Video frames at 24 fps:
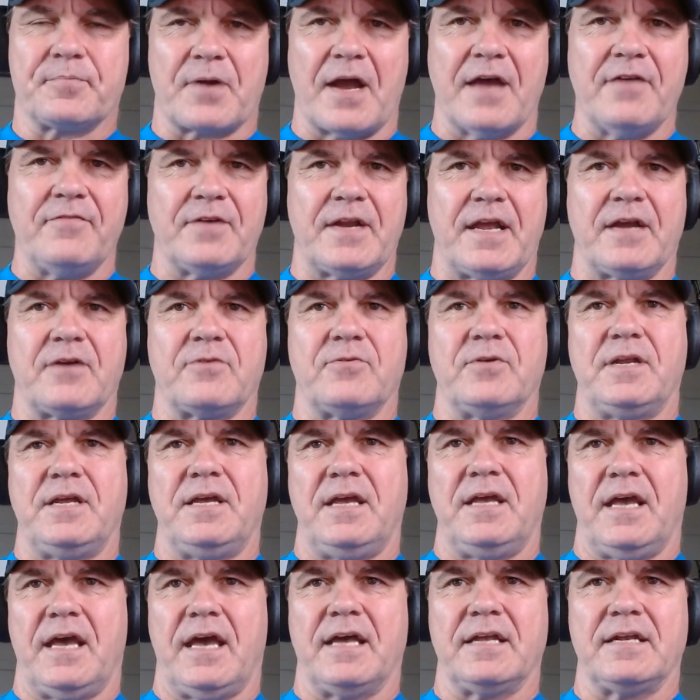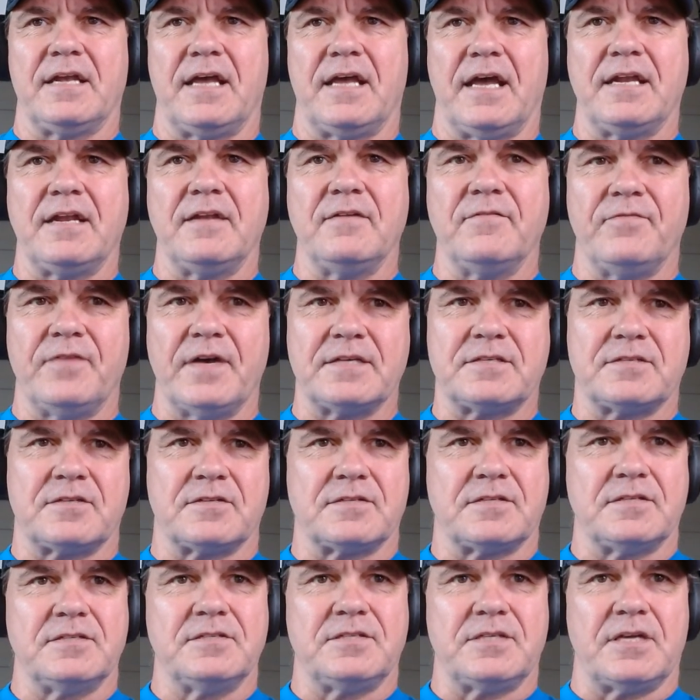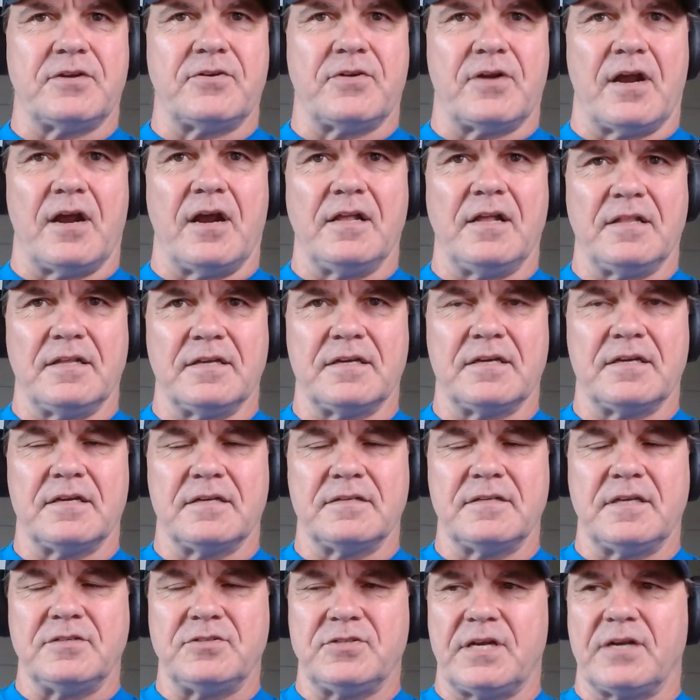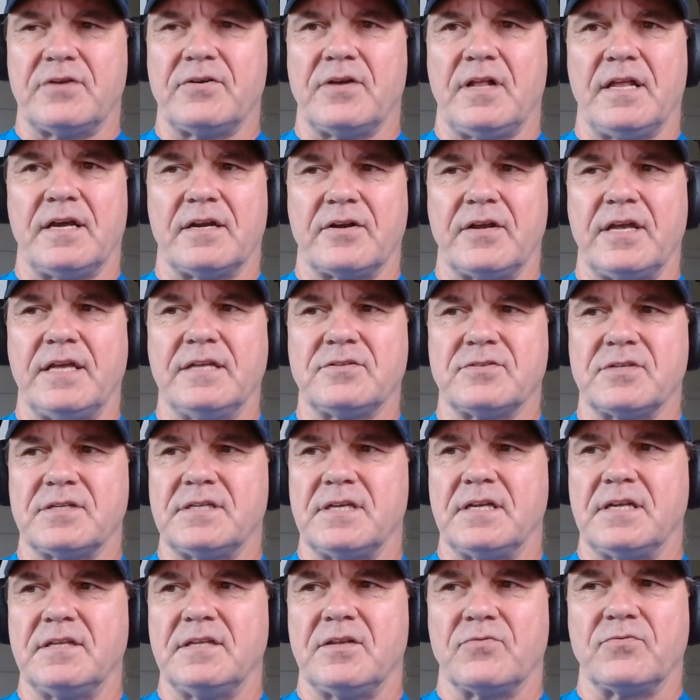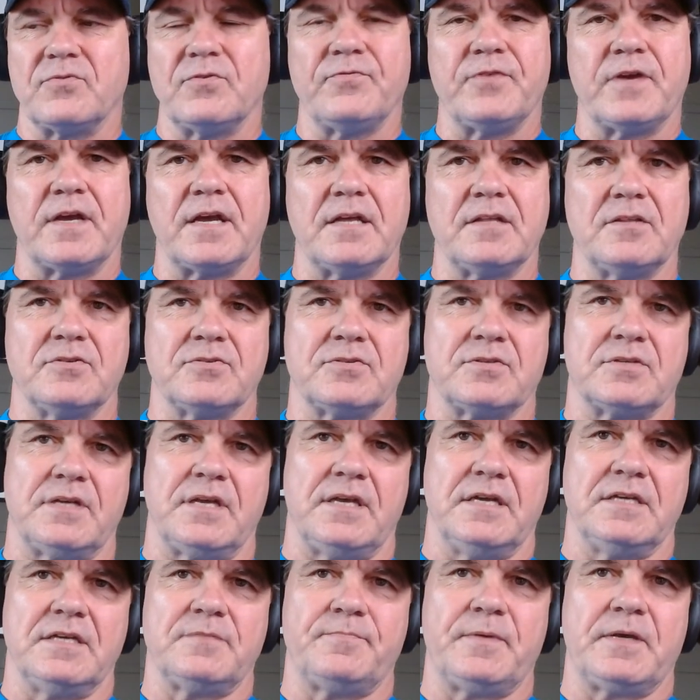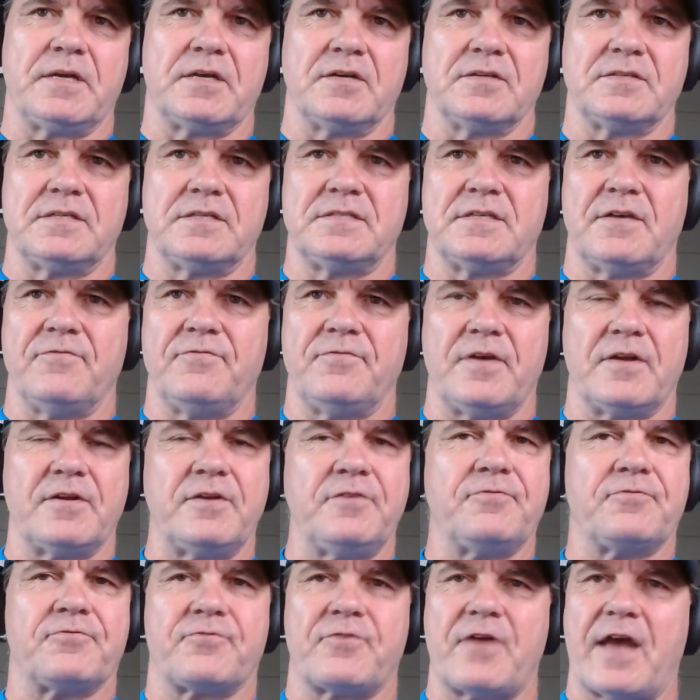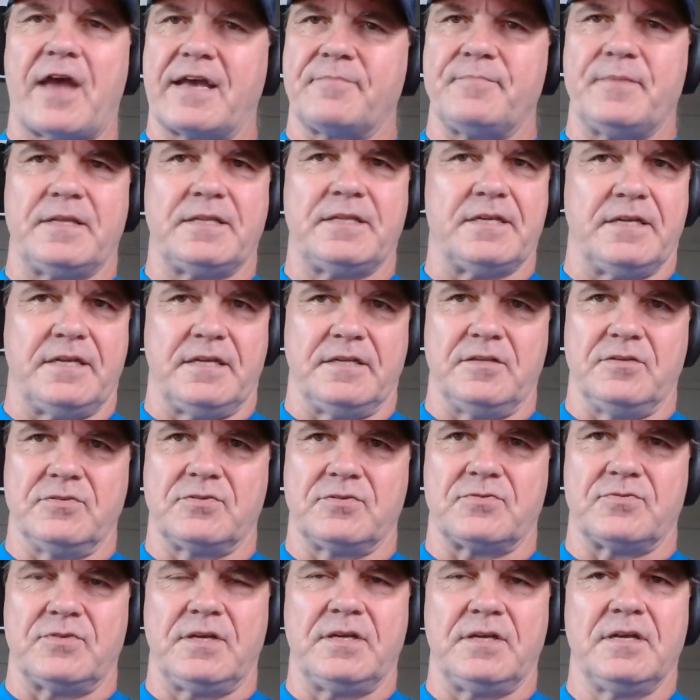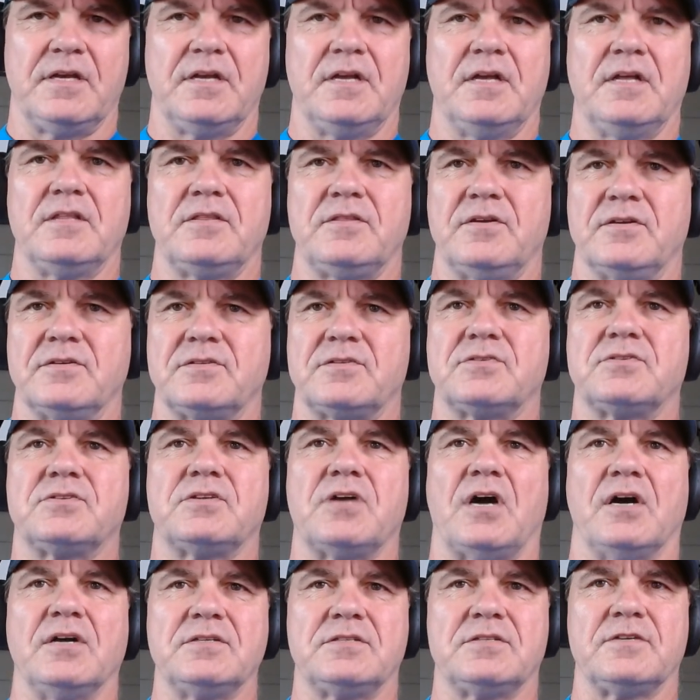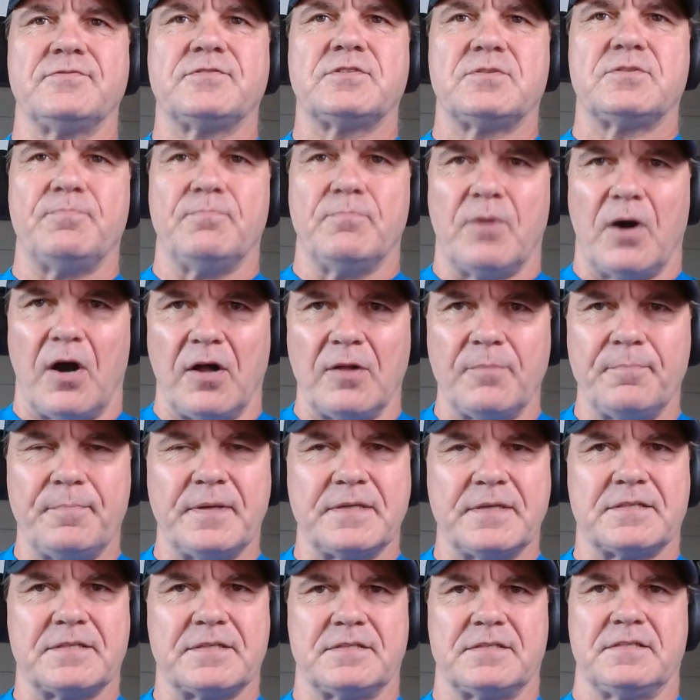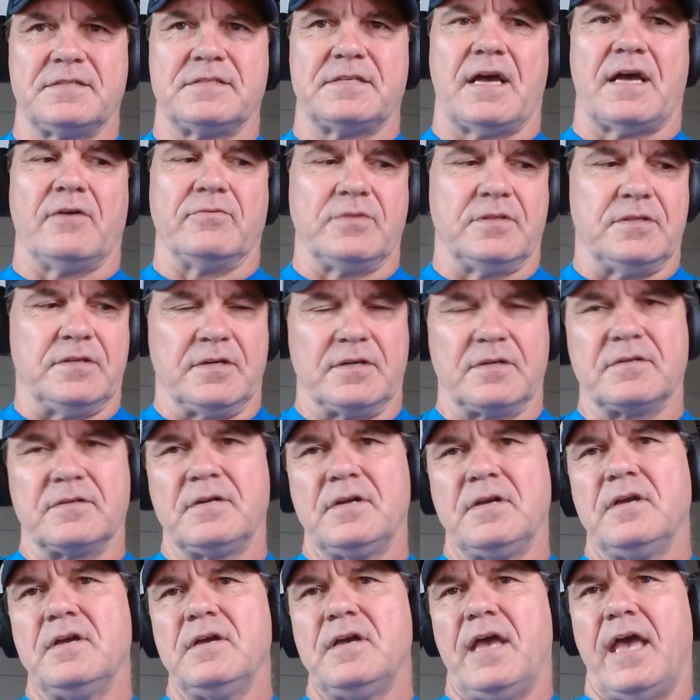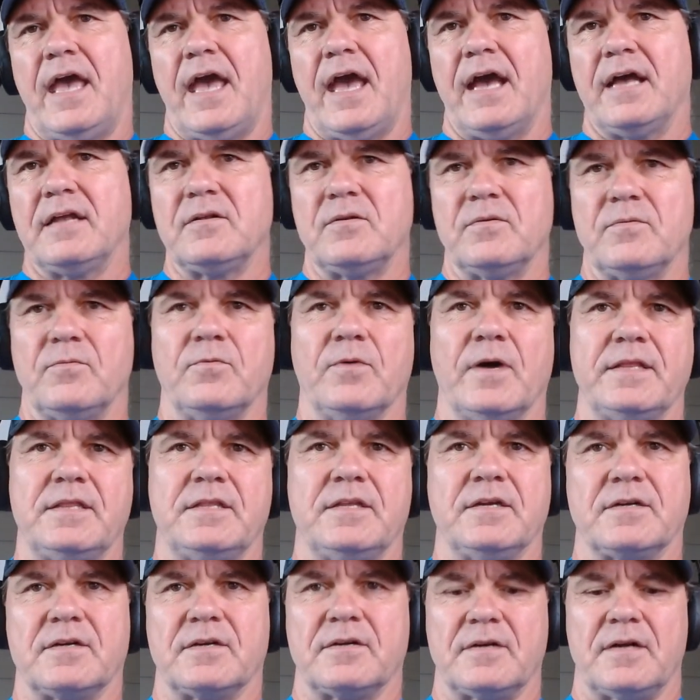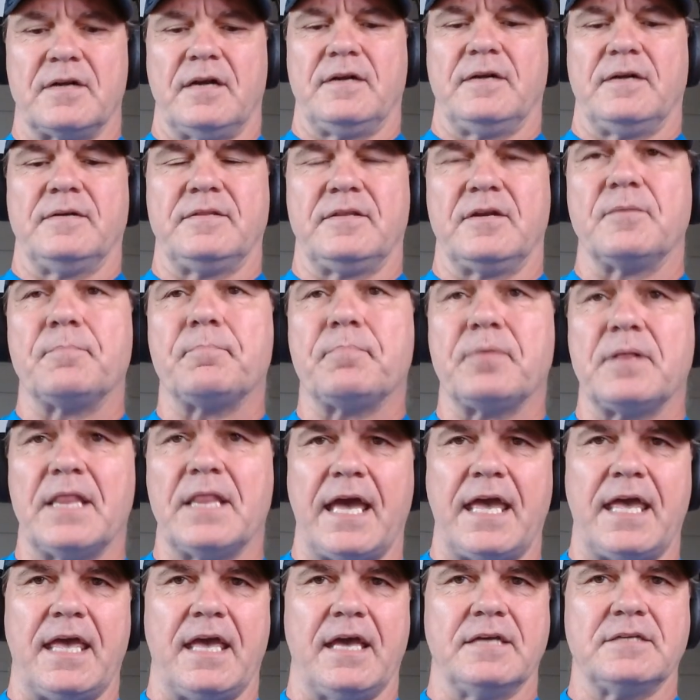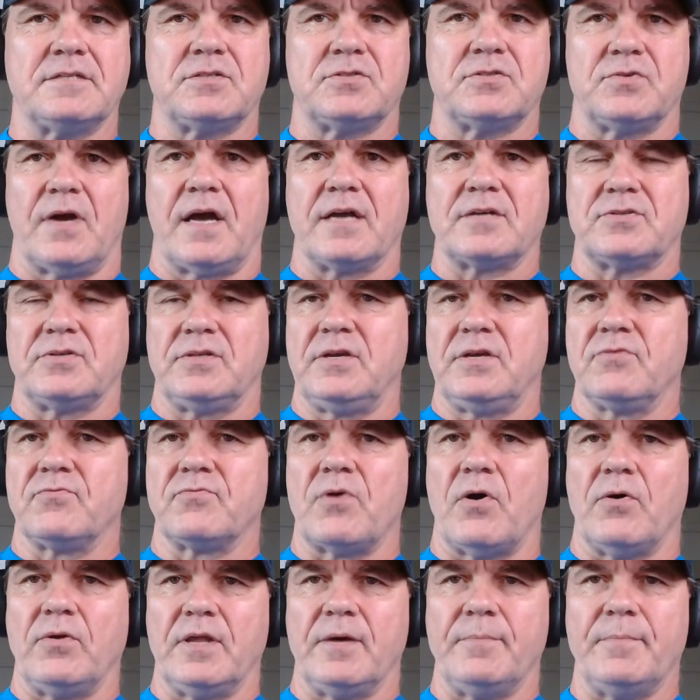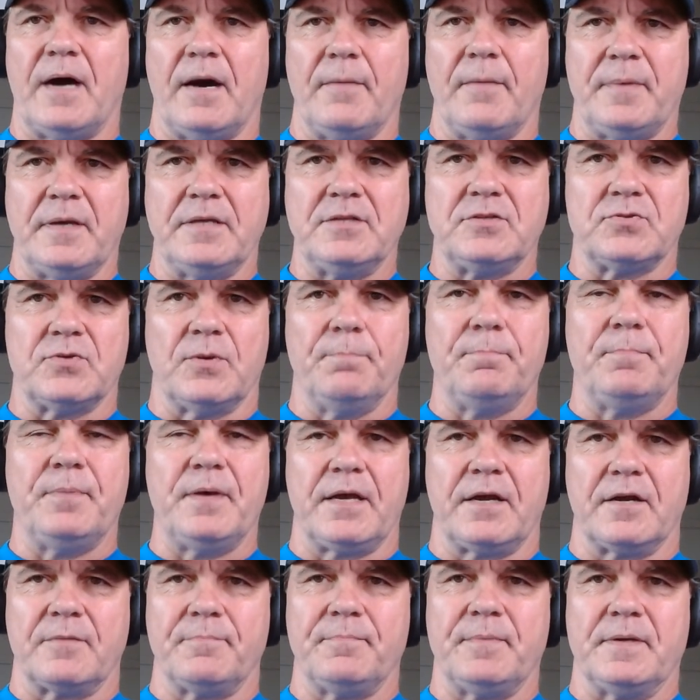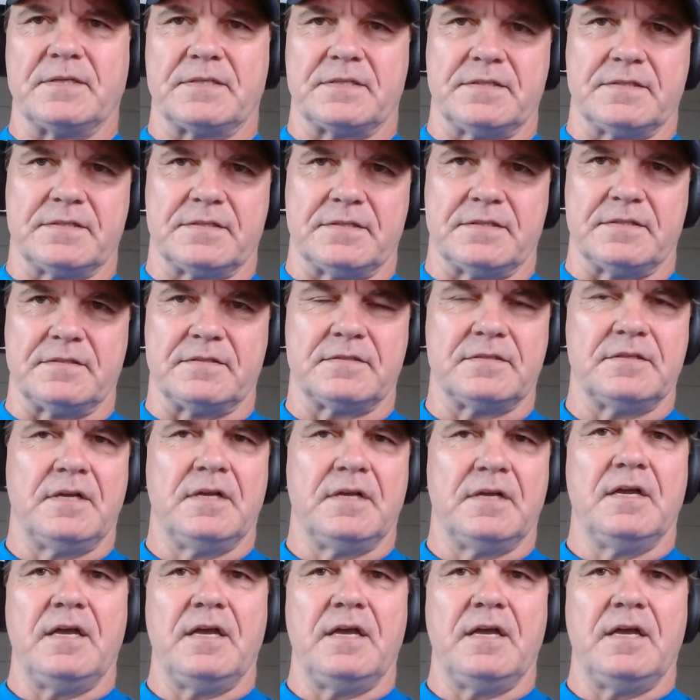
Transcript: private equity and investors in general are interested in the roofing industry is because it's a very fragmented industry. There's tons of small businesses out there, and what their play is to actually roll them up into bigger businesses